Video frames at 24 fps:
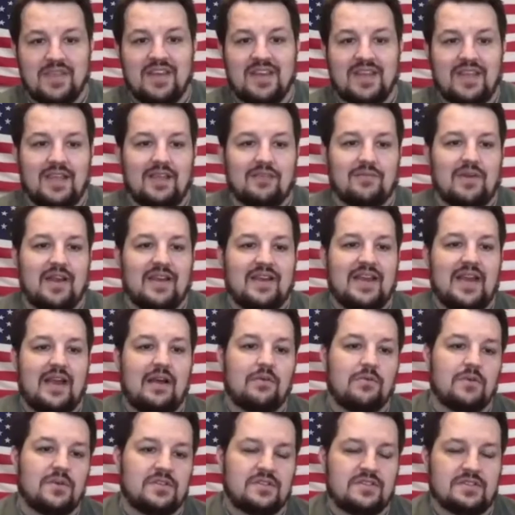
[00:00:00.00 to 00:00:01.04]
eat right now,
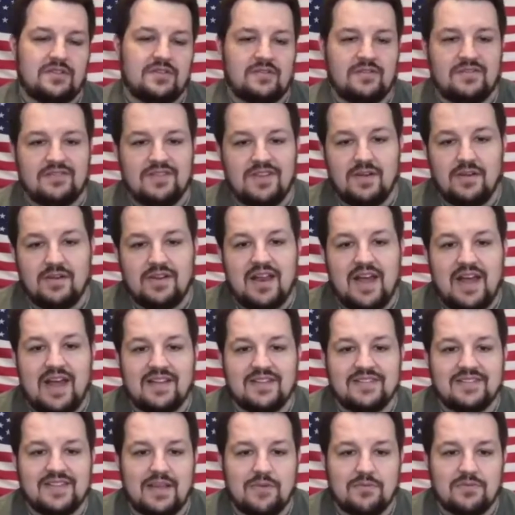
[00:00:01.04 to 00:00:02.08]
which, in
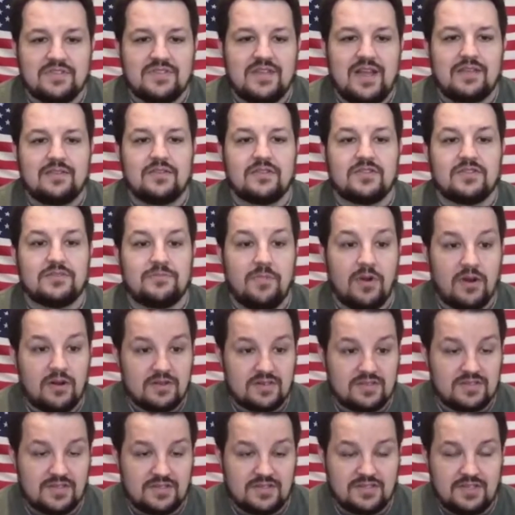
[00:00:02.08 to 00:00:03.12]
hindsight was not the
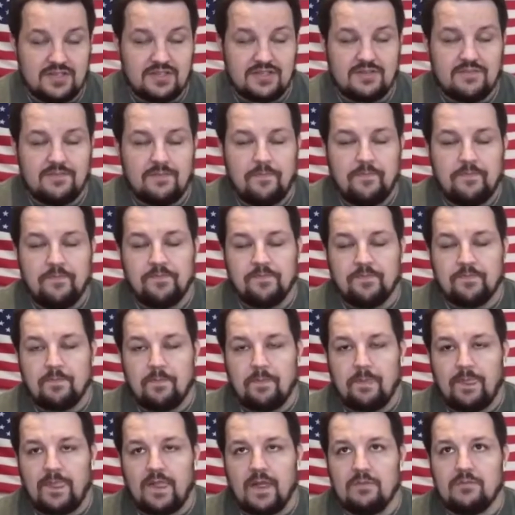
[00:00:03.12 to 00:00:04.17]
smartest decision.
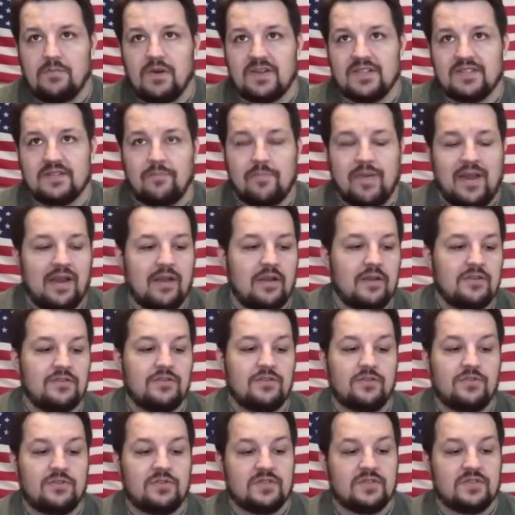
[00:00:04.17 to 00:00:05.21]
But as a parent,
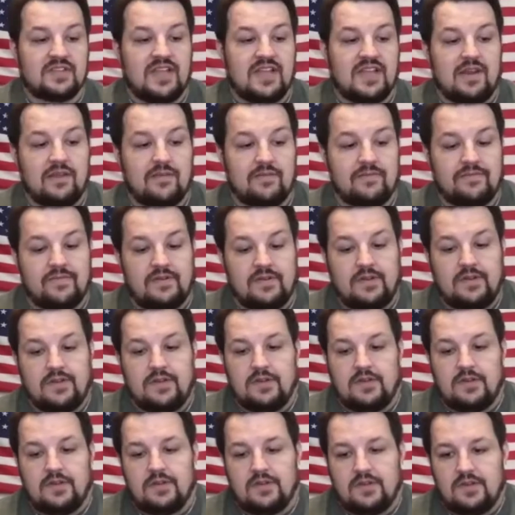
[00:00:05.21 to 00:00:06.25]
you just kind of,
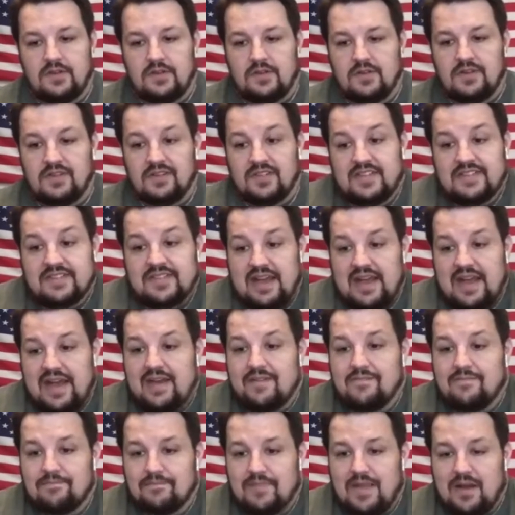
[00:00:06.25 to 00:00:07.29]
at least
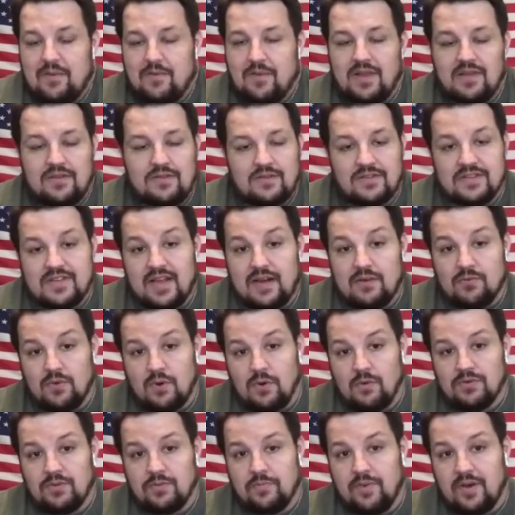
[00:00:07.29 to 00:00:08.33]
I'm that way, you just kind of
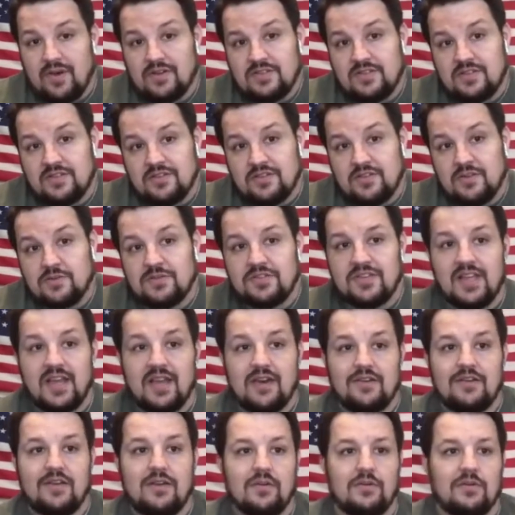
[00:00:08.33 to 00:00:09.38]
roll with the punches and do what you got to
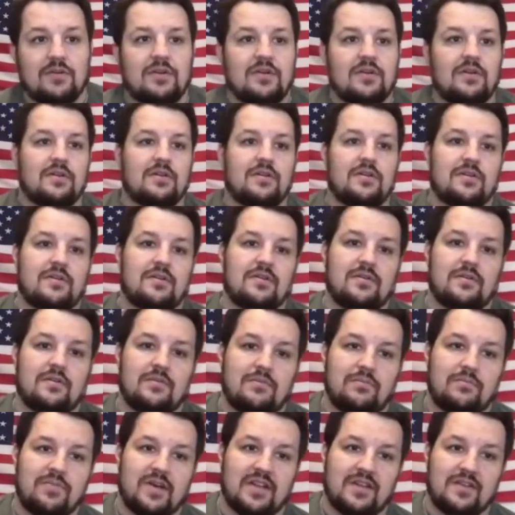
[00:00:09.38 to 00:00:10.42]
do.
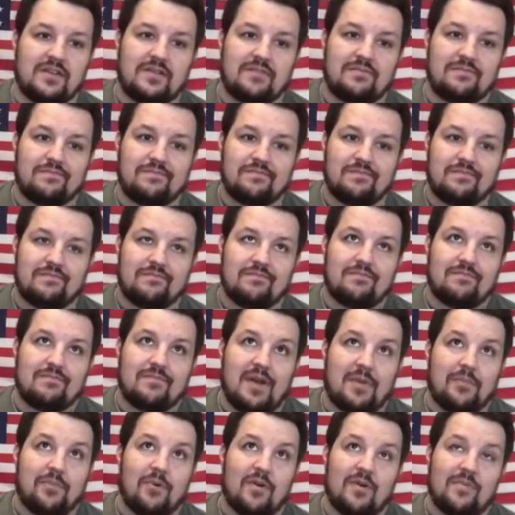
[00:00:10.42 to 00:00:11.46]
But my
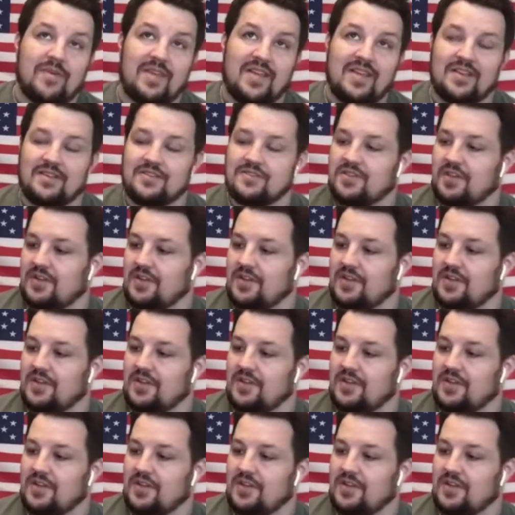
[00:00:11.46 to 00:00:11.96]
point being is